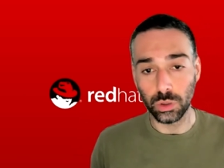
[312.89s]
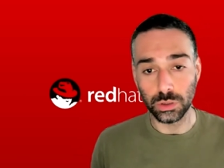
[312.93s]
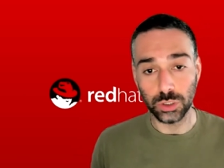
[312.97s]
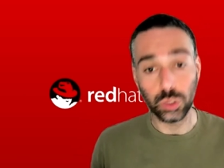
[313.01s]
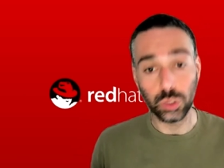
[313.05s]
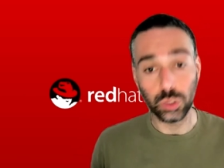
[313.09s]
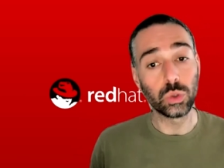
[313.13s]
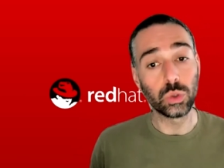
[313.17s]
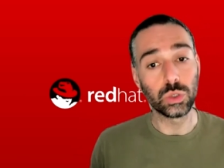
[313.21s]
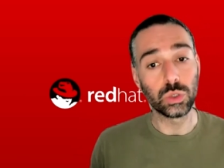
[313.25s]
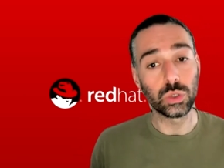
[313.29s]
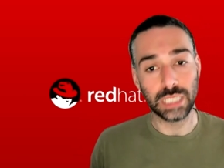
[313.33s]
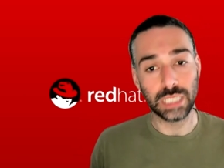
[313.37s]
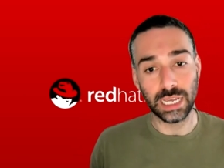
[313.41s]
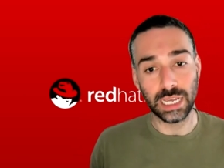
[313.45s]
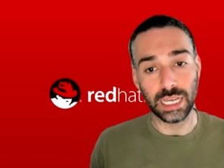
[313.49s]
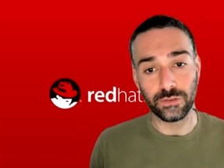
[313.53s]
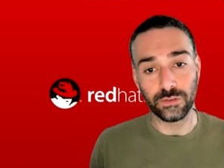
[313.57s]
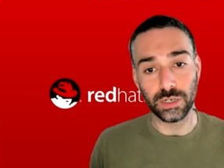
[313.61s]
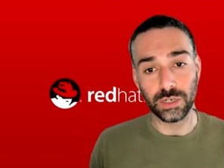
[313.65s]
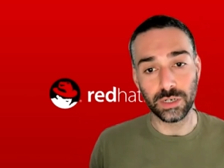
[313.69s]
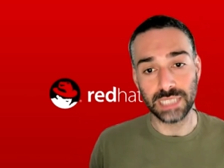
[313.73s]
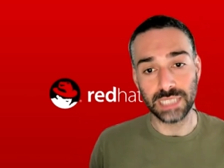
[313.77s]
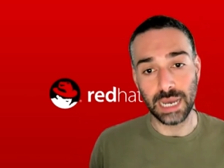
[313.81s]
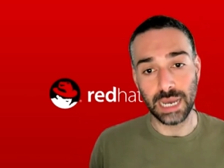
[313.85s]
tools like, for
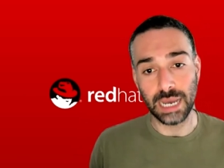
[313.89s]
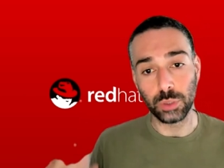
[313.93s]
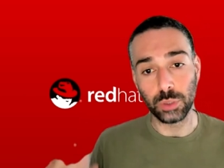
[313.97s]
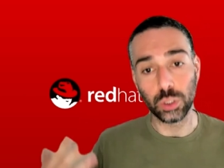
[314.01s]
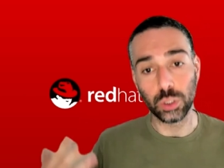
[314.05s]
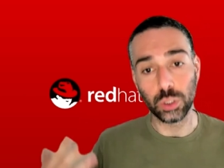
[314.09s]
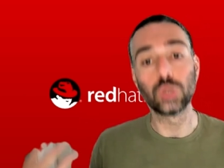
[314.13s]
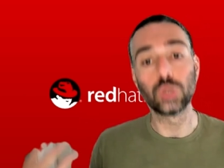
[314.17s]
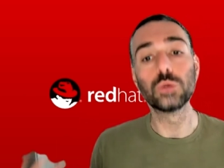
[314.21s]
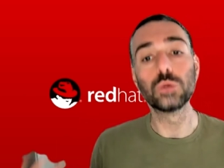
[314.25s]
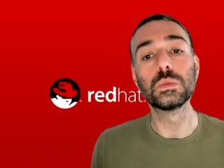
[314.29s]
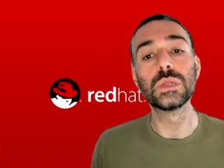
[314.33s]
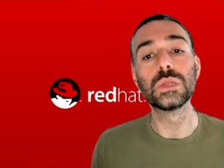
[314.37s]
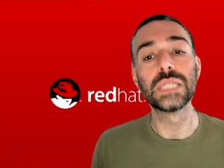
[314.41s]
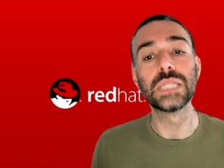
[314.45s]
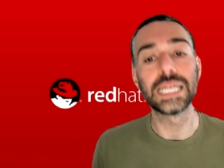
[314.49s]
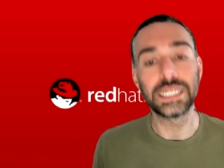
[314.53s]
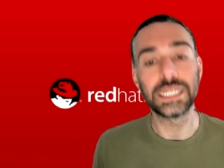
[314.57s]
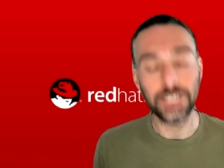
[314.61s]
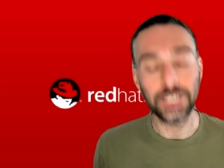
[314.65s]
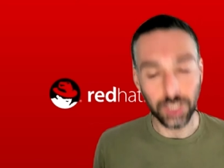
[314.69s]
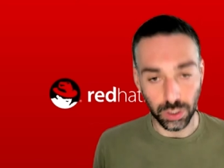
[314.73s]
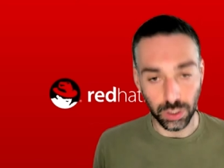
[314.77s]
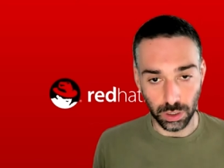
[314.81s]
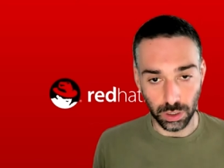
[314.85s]
example,
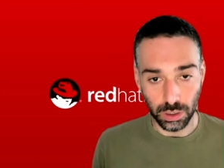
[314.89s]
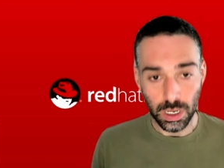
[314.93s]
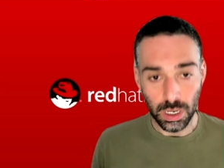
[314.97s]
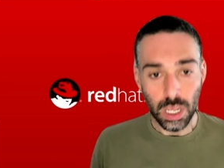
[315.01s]
KubeLinter,